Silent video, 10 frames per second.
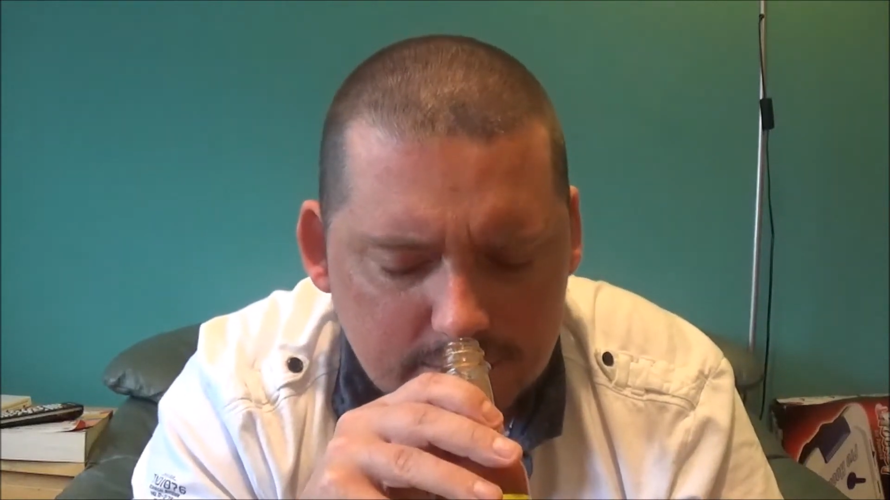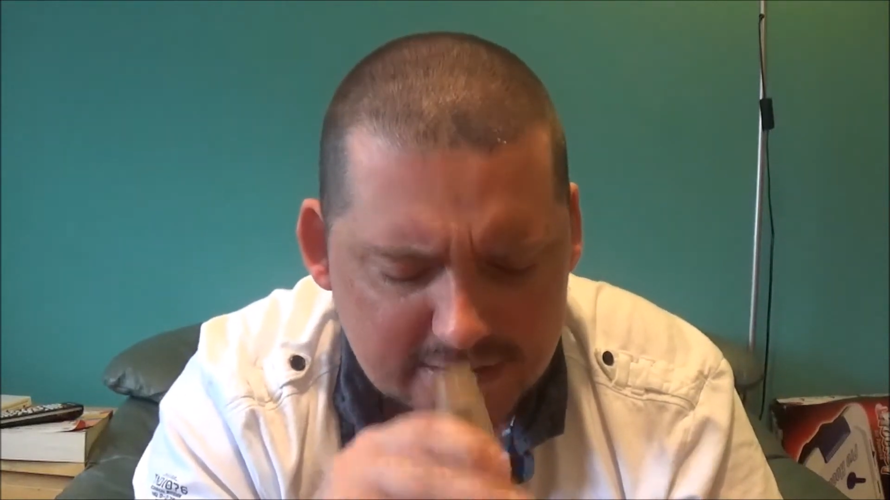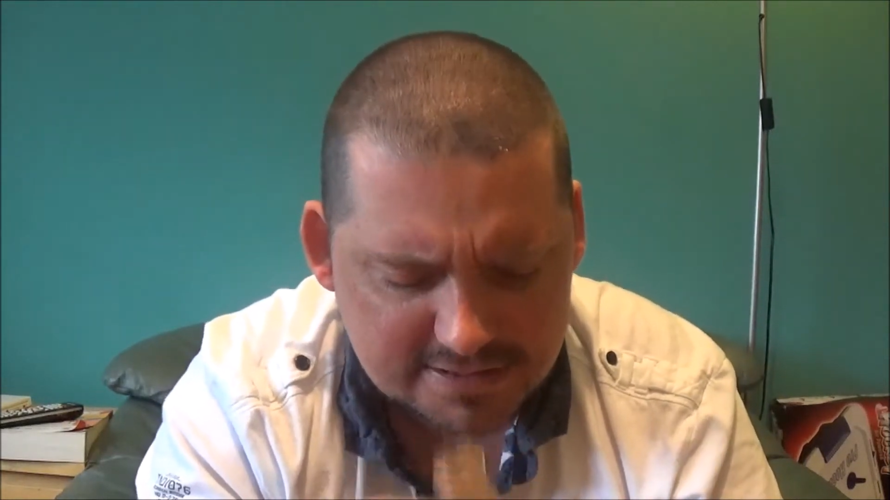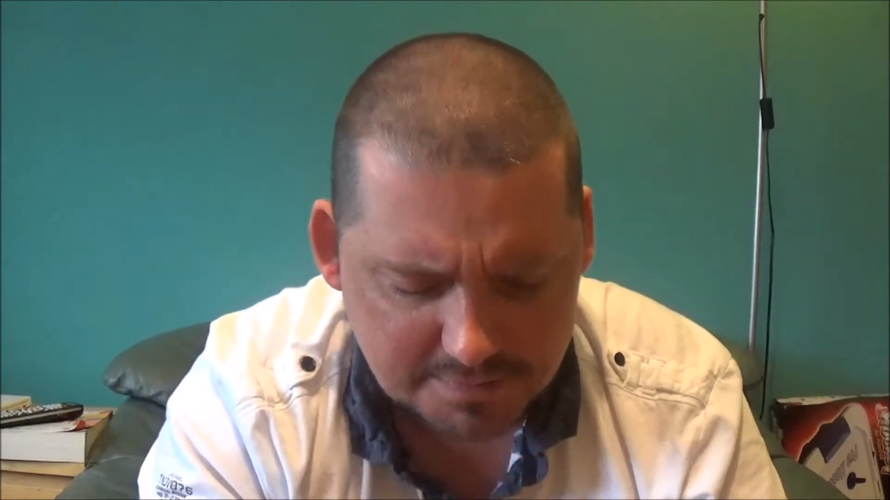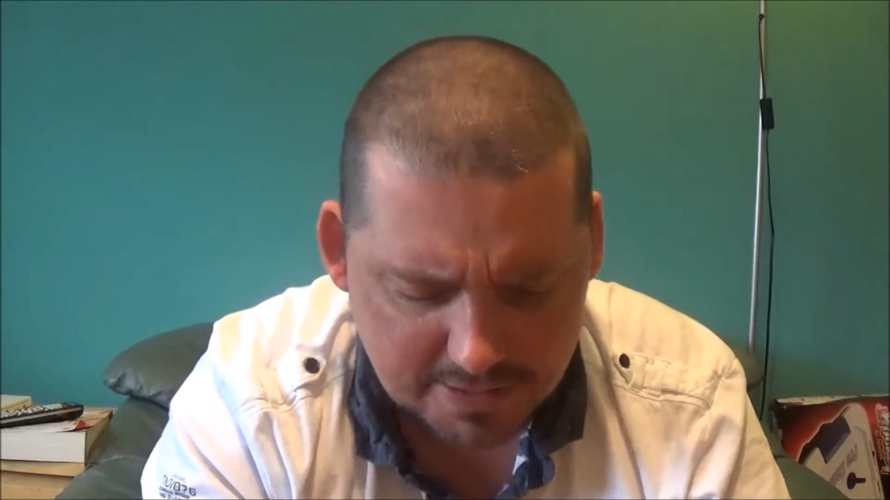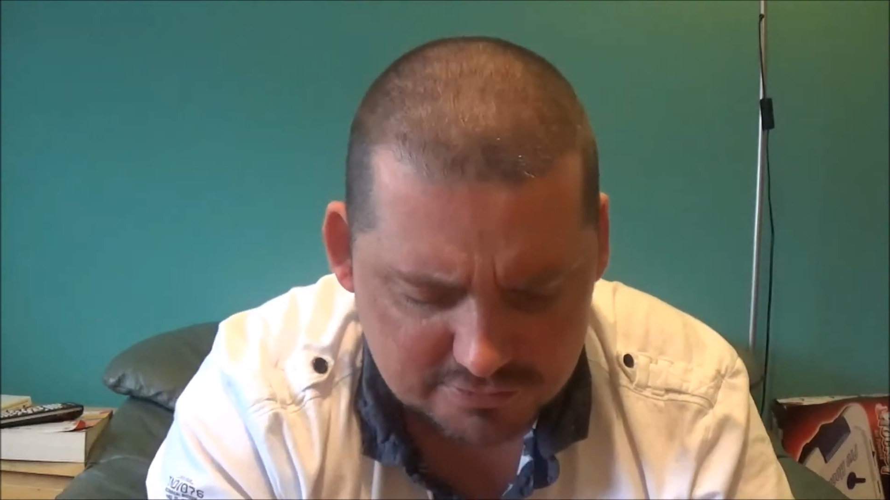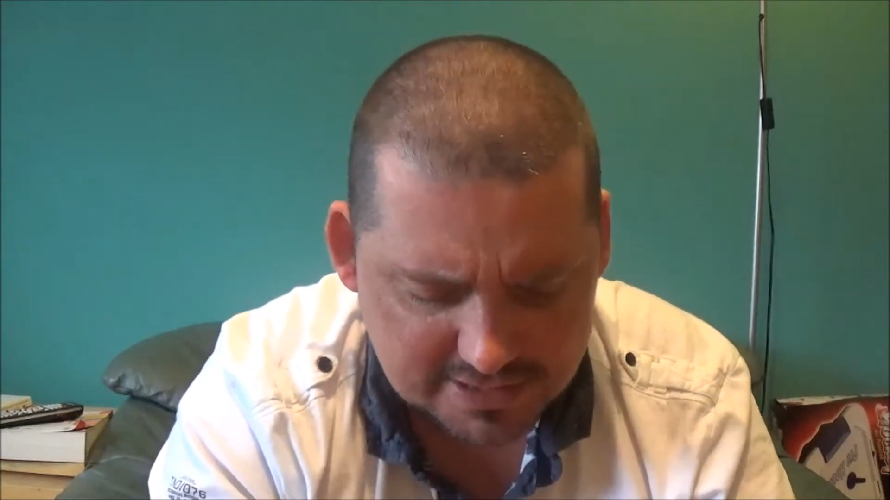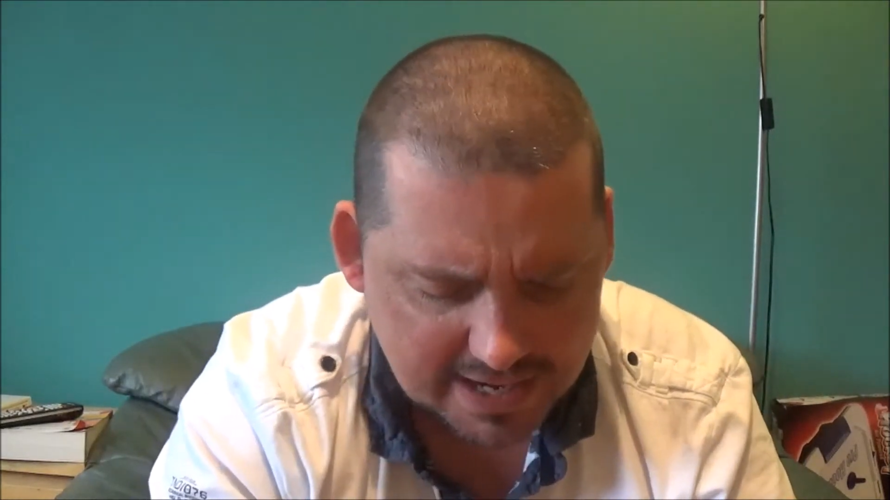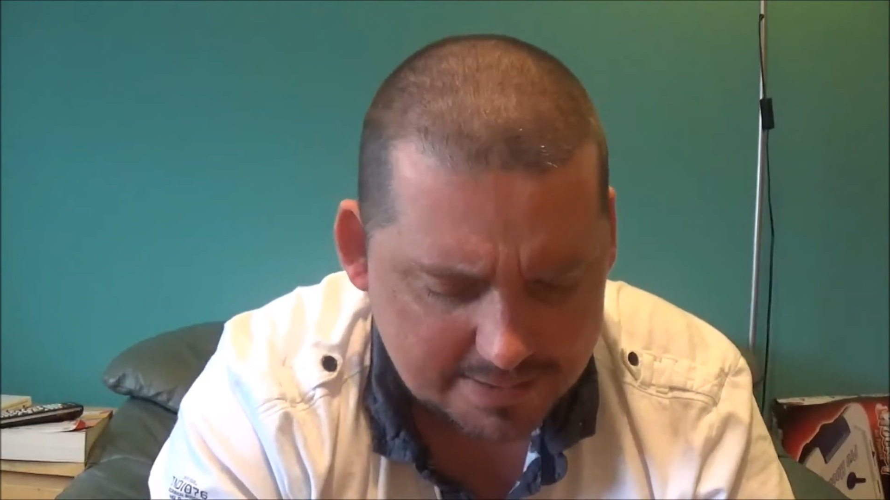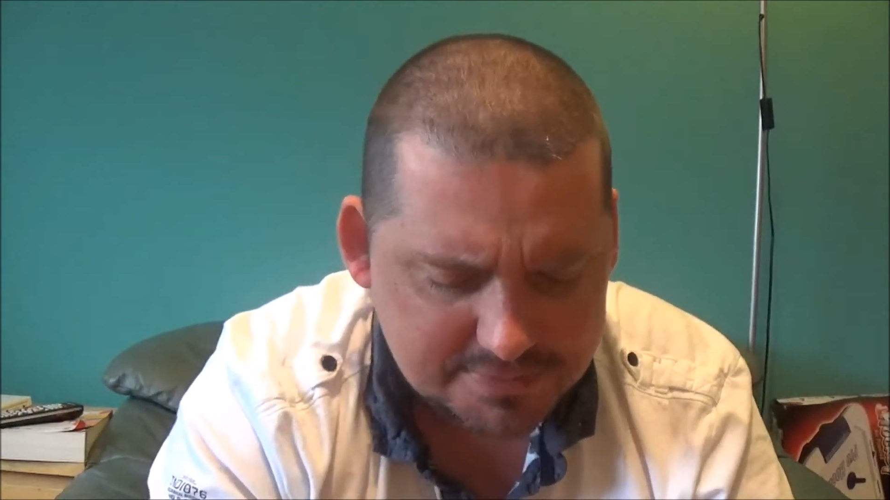it smells
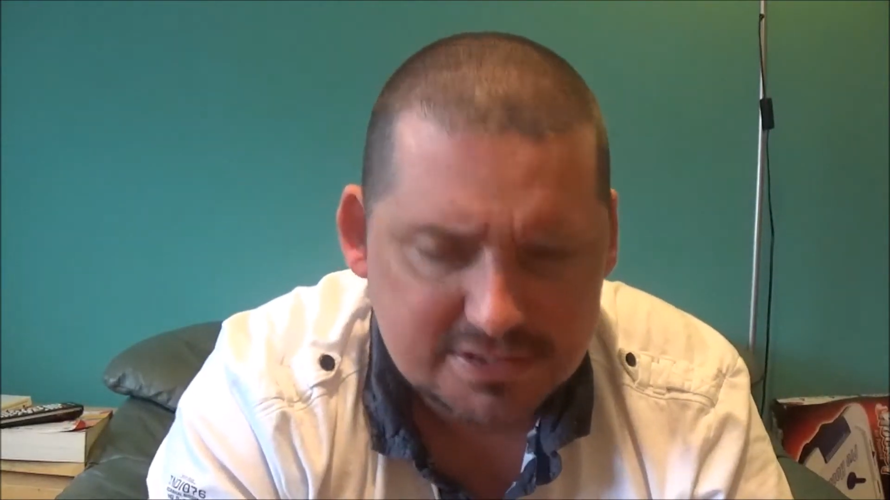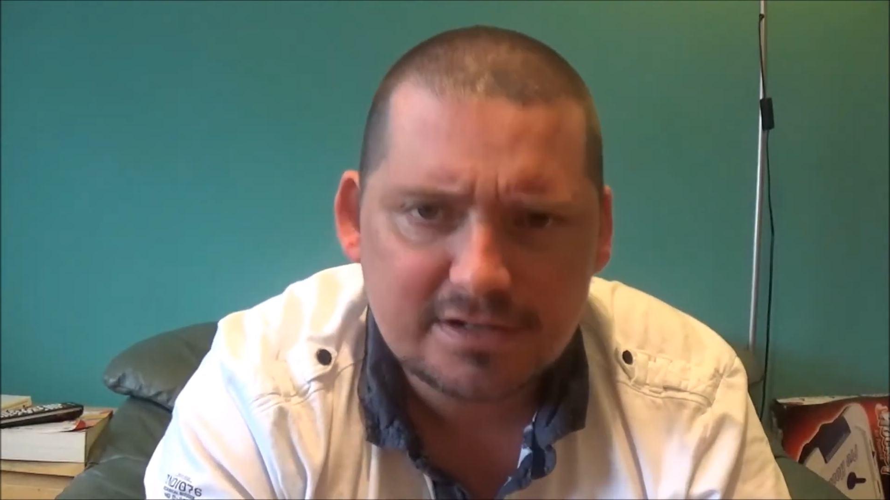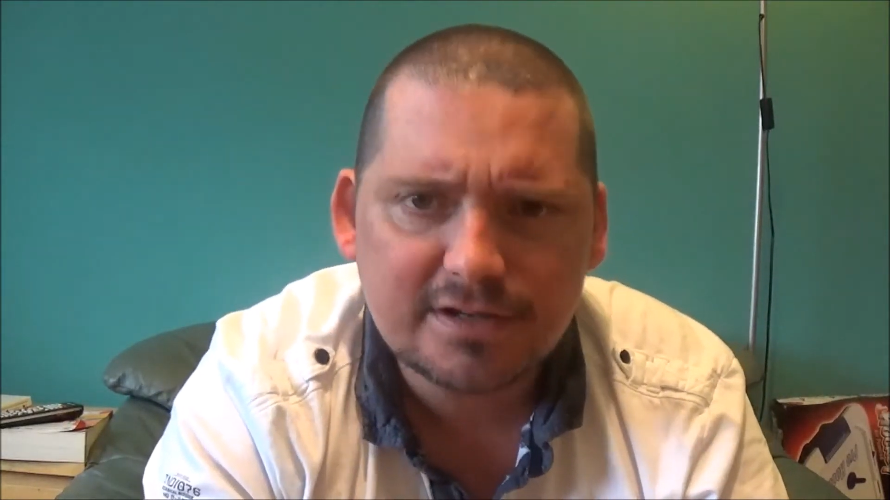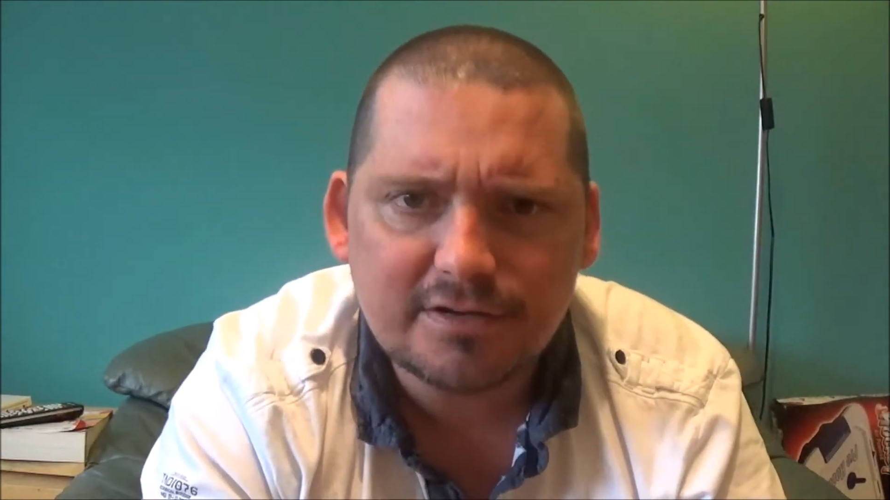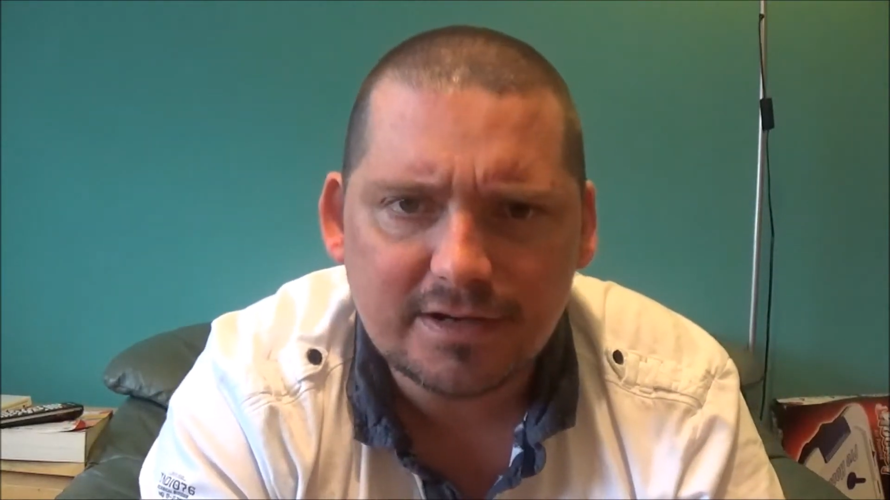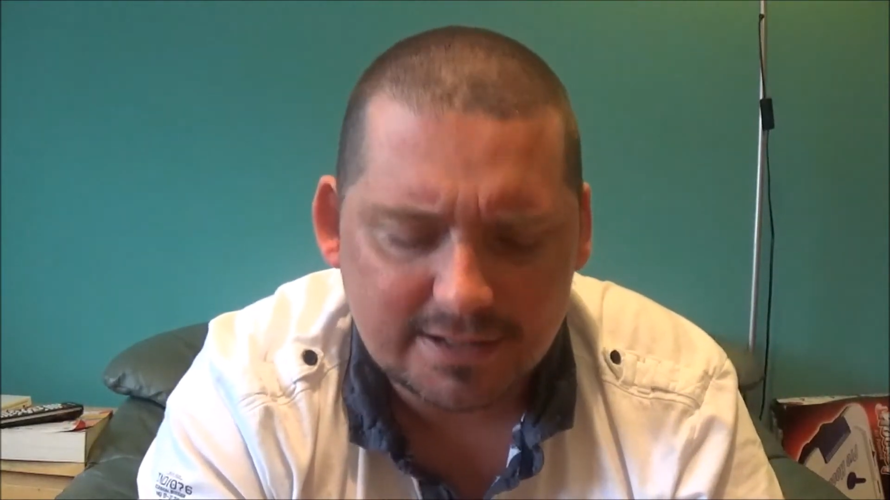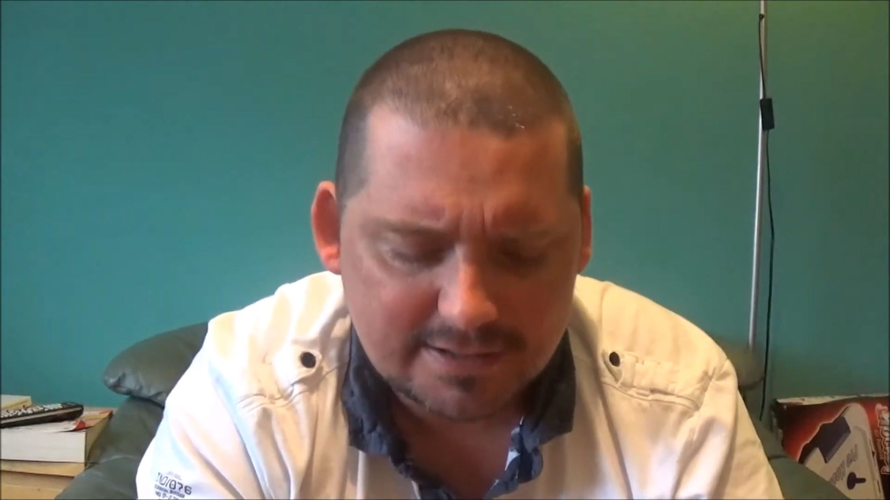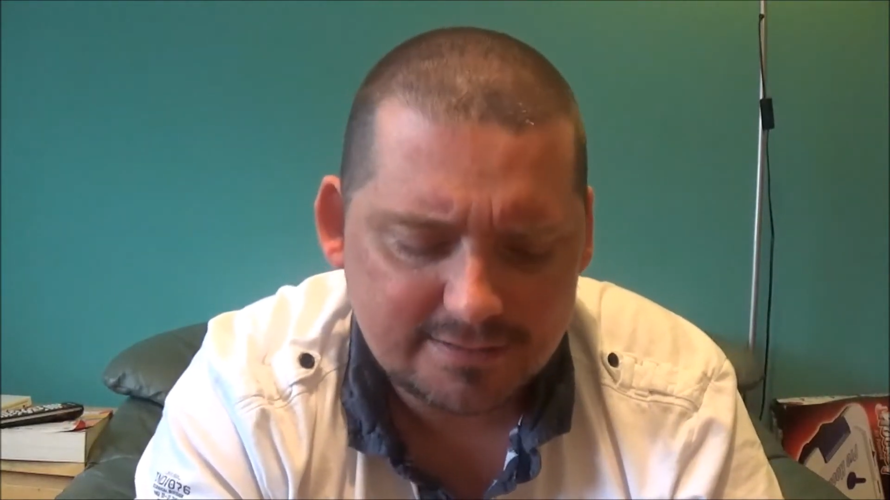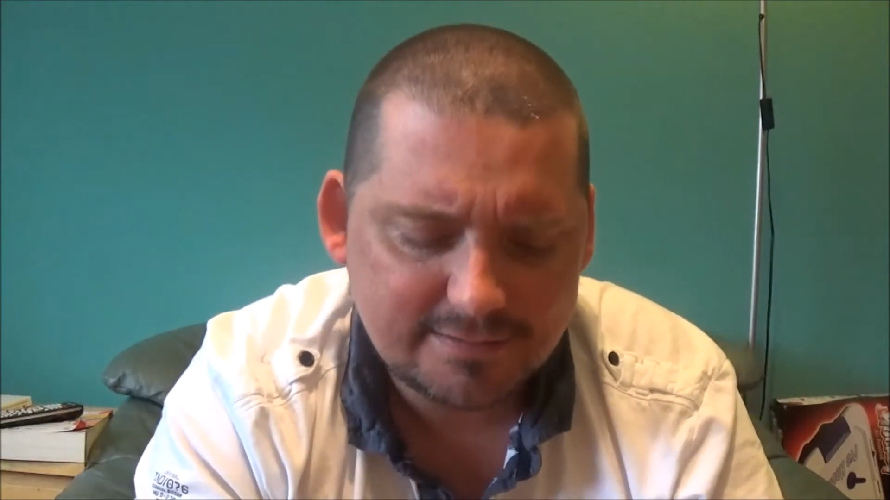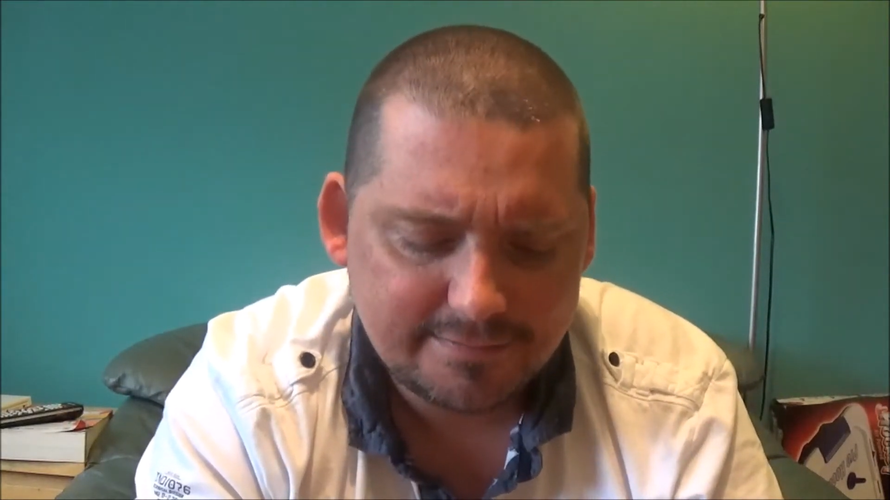absolutely